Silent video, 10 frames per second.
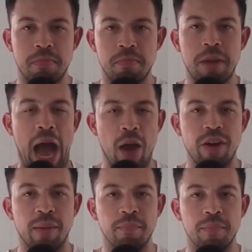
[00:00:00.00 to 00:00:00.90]
However,
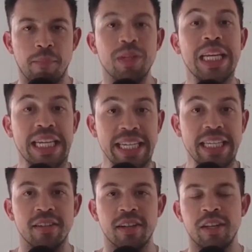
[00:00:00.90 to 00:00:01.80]
I'm leaning
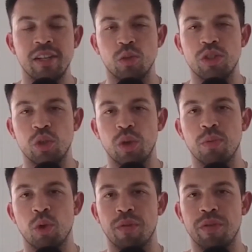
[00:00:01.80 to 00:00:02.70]
in towards doing
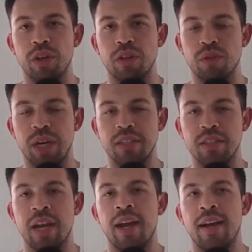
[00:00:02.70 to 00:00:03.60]
more of those runs,
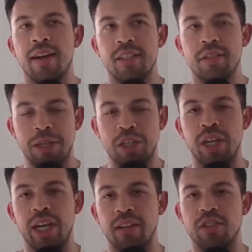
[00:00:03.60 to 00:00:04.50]

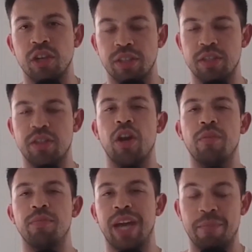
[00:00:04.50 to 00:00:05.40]
especially, and so this is going
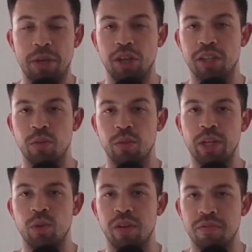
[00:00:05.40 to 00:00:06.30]
kind of beyond the week
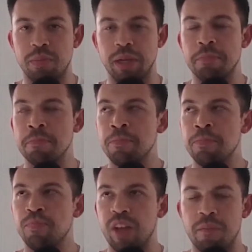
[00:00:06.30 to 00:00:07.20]
12, but
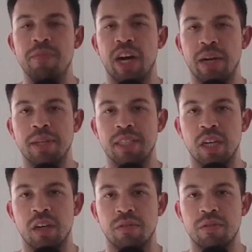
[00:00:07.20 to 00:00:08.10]
I've been finding
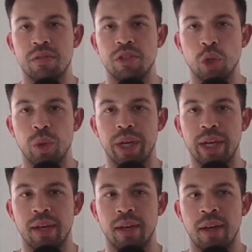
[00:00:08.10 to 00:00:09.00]
myself
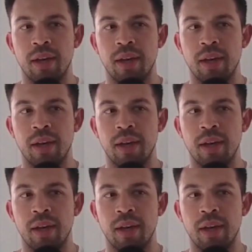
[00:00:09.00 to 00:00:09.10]
doing